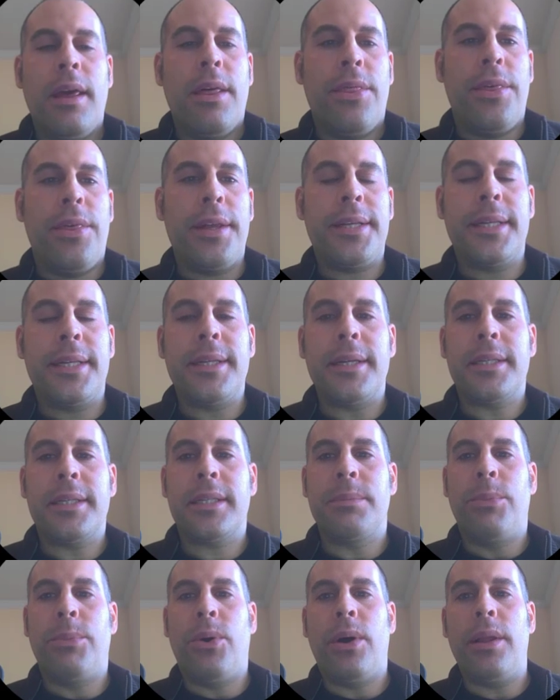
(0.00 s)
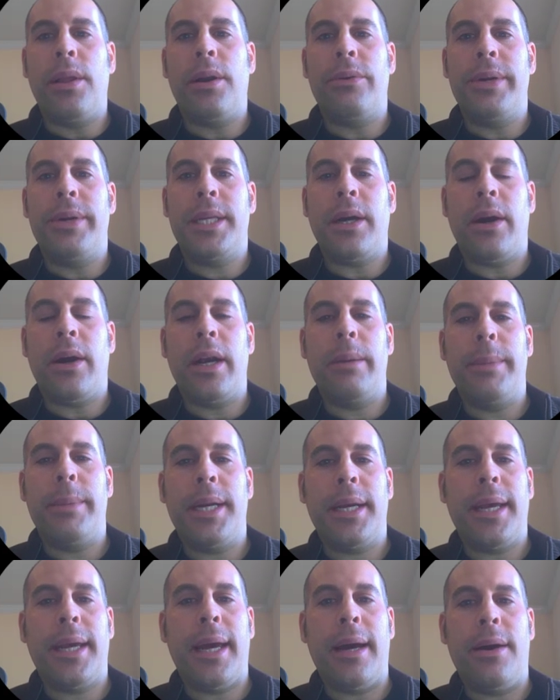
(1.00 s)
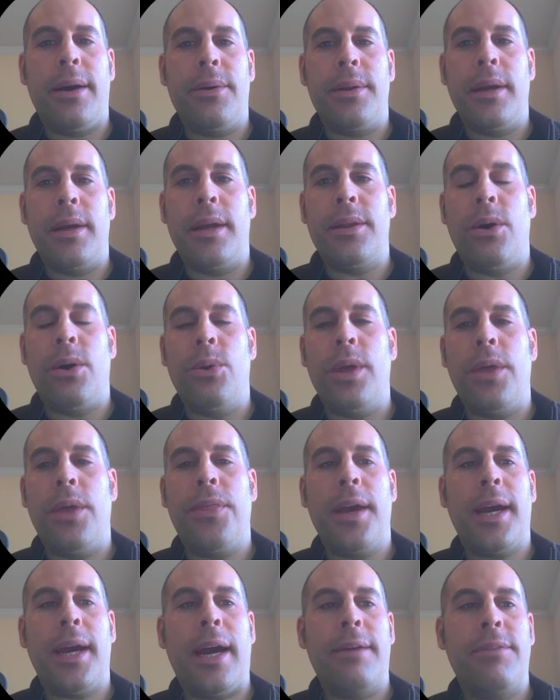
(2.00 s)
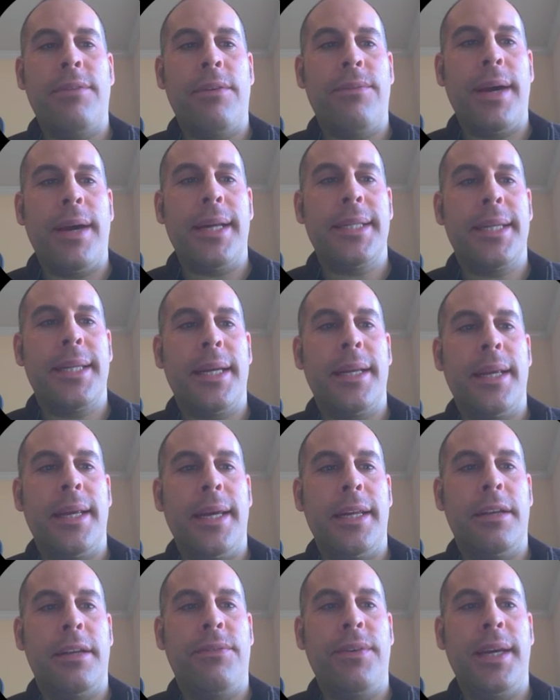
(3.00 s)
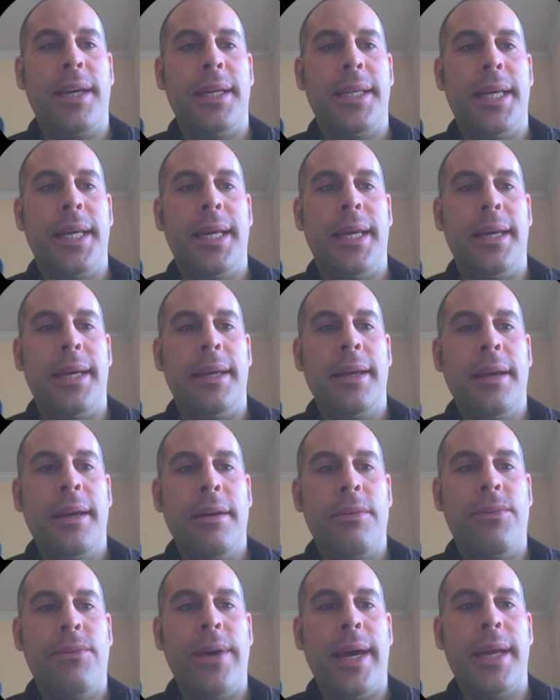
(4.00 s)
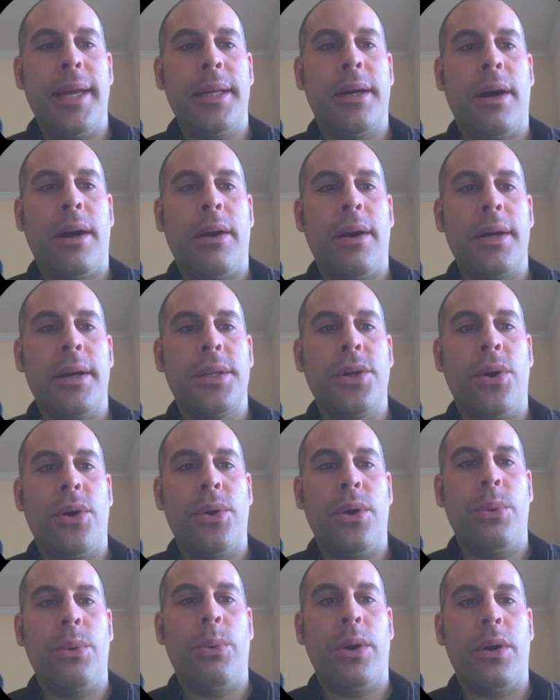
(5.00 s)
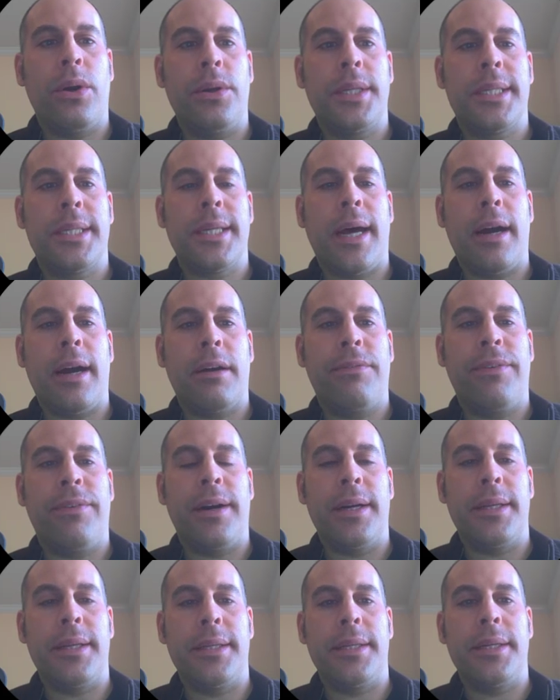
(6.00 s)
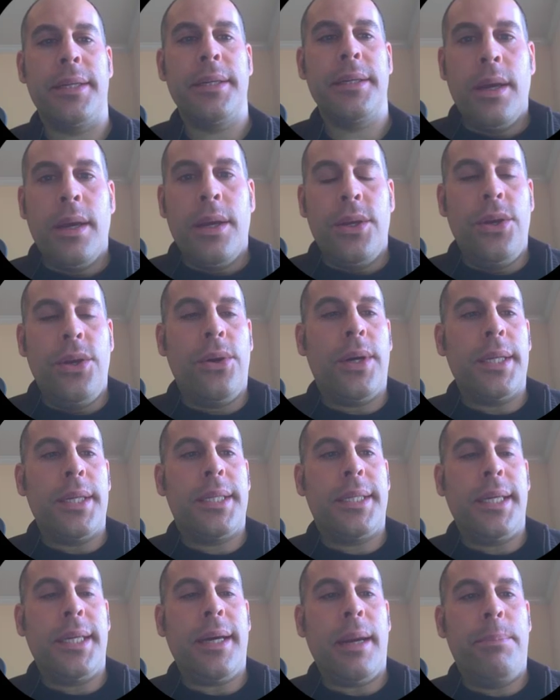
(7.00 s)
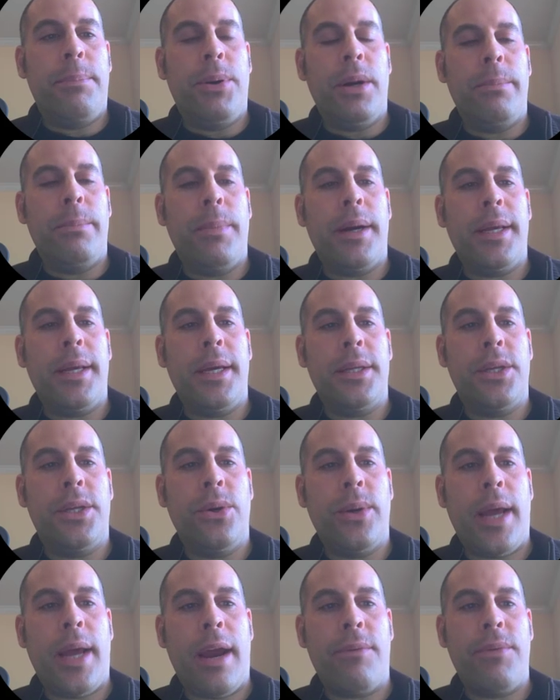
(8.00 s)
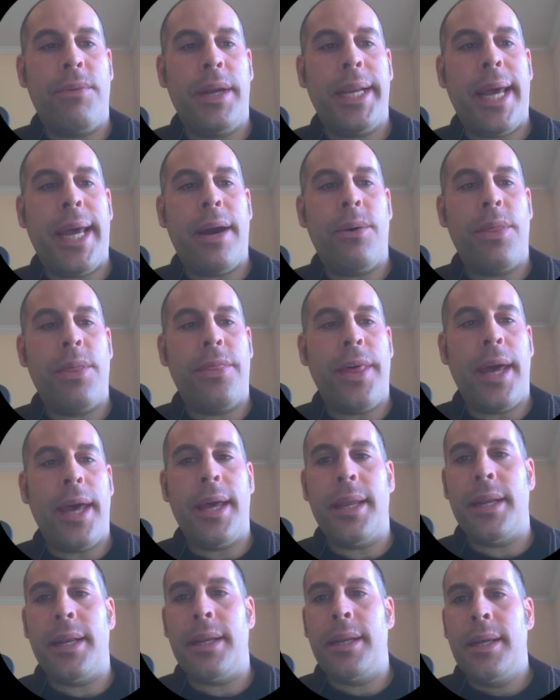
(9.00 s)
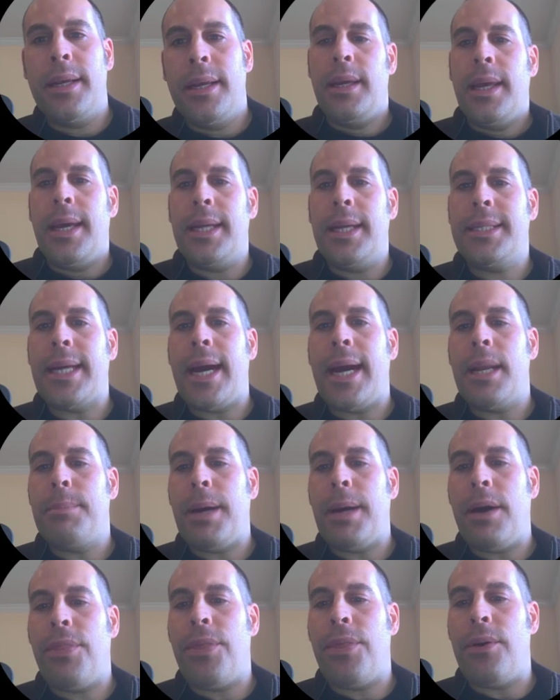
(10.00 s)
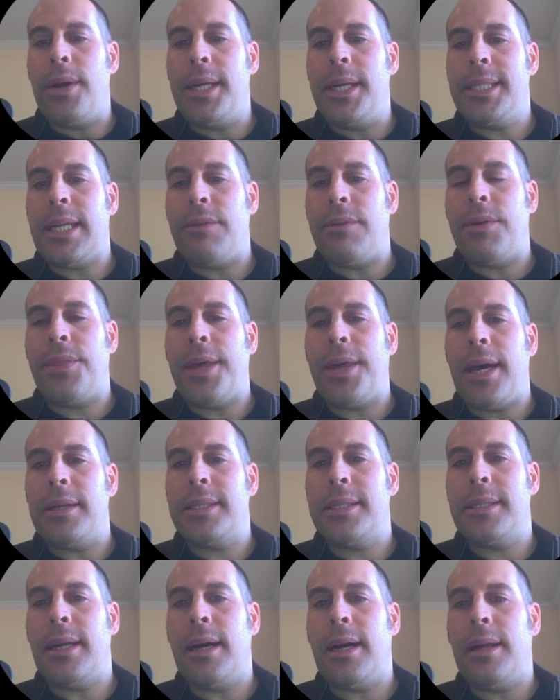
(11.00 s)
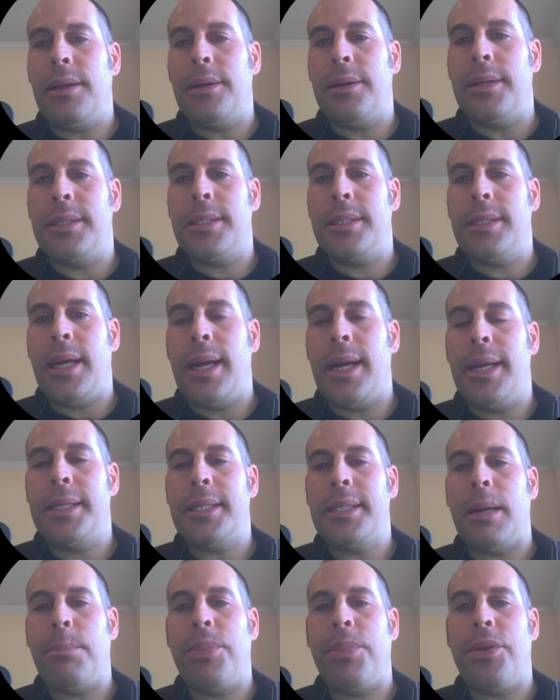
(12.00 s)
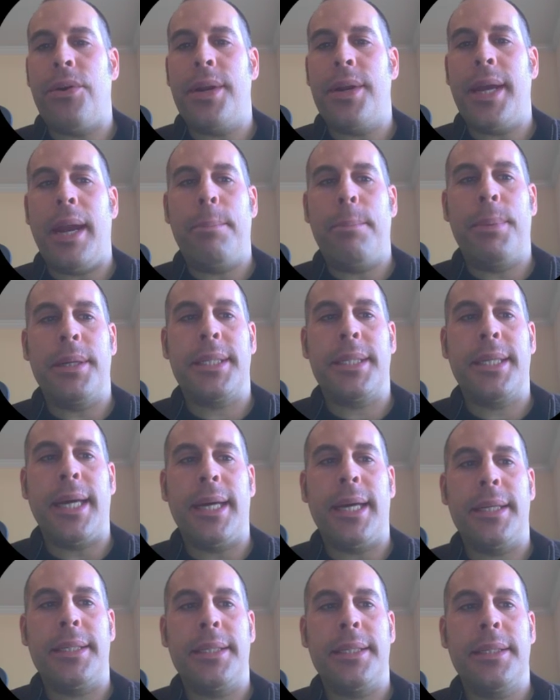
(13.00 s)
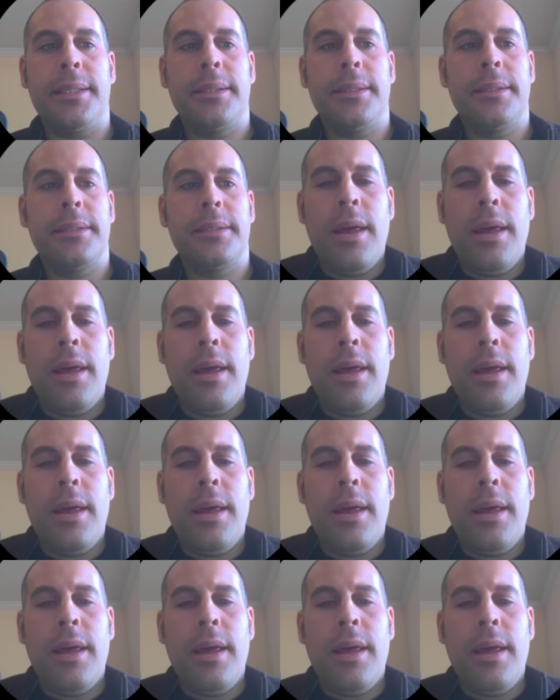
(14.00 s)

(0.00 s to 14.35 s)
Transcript: This is a smaller retirement account, and the only thing I've invested is VT, Vanguard Total World Stock Fund. You can see I put money into it every now and then. It's at about $37,000, and it's up 38%.